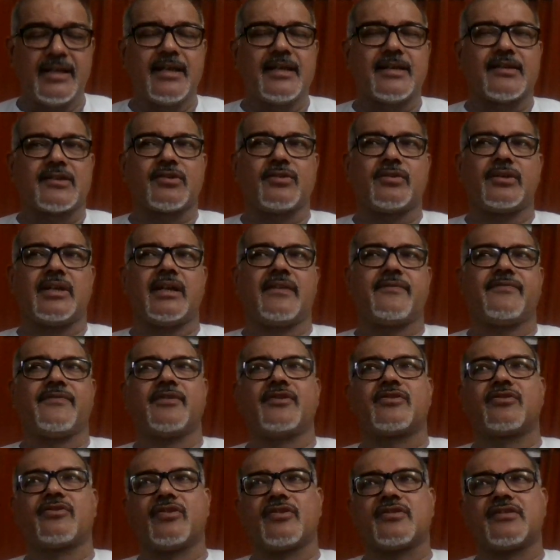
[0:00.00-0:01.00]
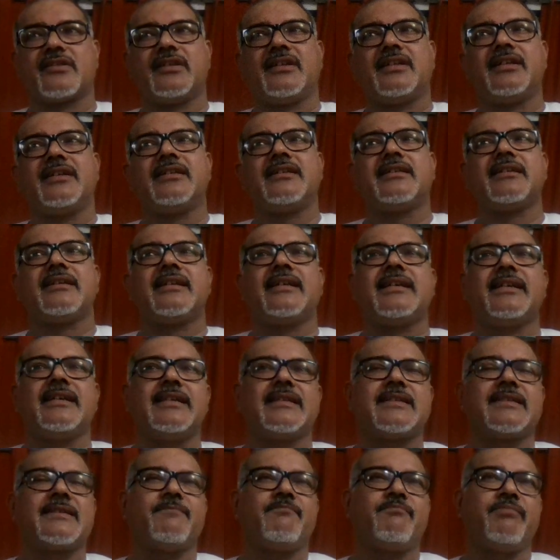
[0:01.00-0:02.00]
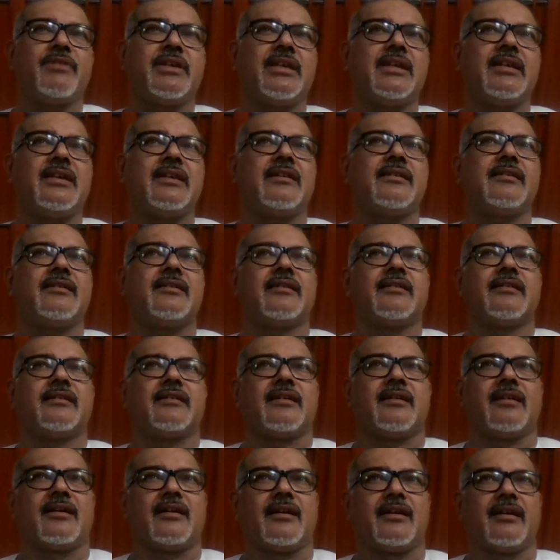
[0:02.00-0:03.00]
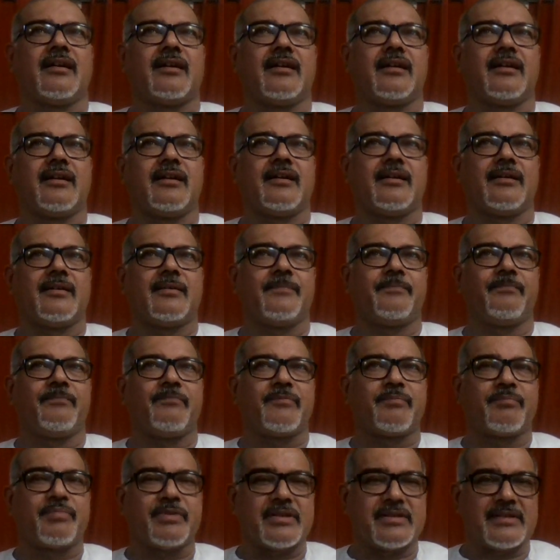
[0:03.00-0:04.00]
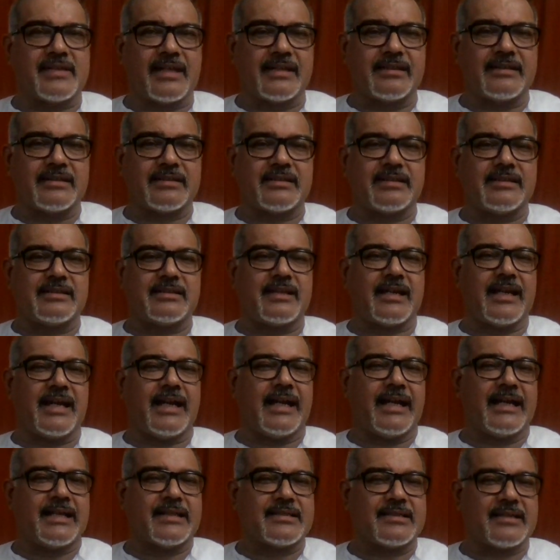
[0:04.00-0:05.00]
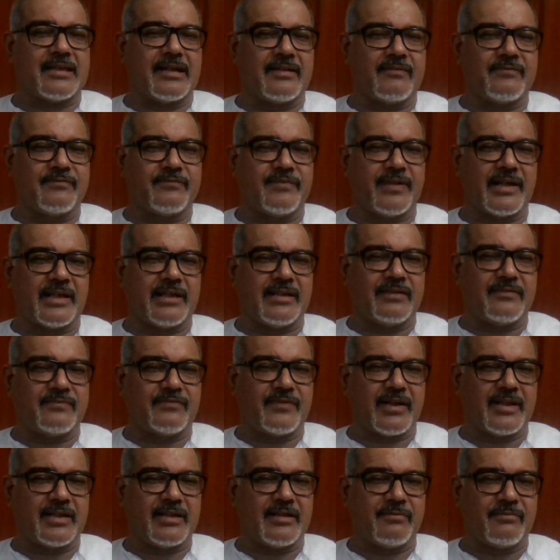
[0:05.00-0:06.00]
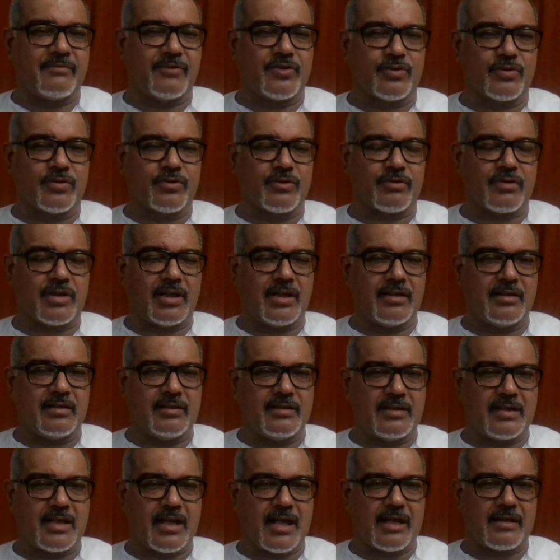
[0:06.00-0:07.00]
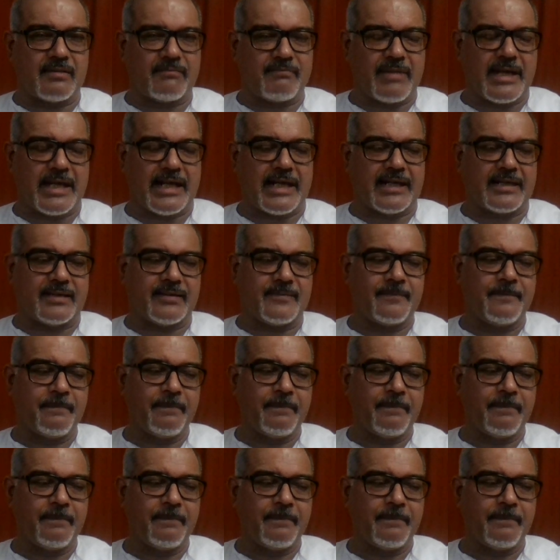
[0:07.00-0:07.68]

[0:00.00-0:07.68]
So therefore, Rosalind is being presented as a very, very good-looking young man.